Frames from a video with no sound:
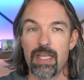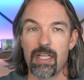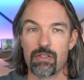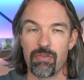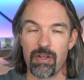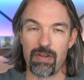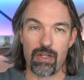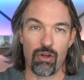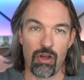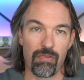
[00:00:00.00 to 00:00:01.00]
It's very
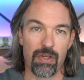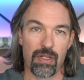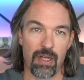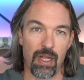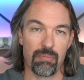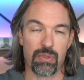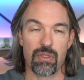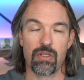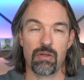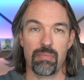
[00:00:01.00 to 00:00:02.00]
oftentimes
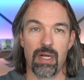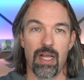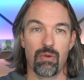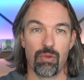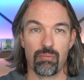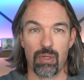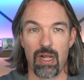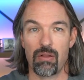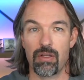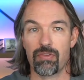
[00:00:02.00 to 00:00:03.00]
combined with
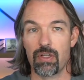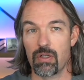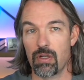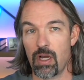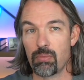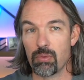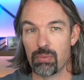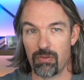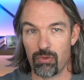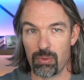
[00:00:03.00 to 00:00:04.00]
brow lift and upper
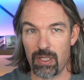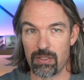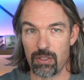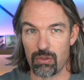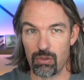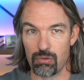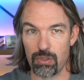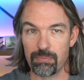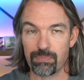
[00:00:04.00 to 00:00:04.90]
blepharoplasty surgery.